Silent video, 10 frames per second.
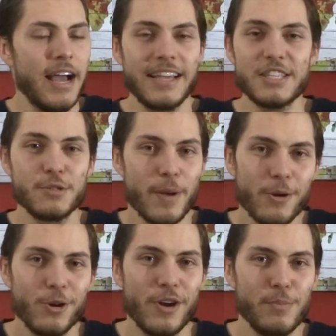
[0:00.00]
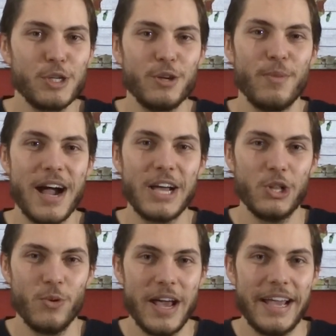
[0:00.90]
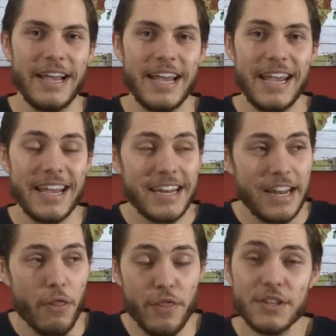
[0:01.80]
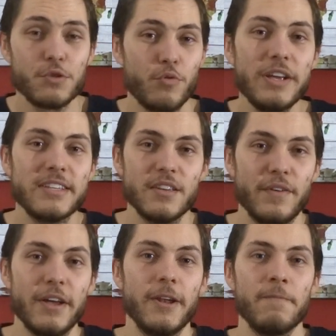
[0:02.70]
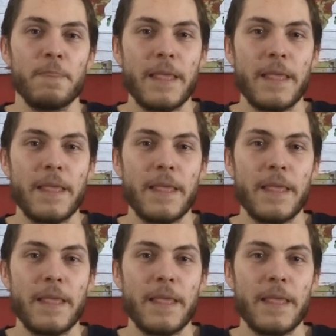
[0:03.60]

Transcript: I can smell corruption a mile away, and this reeks of it.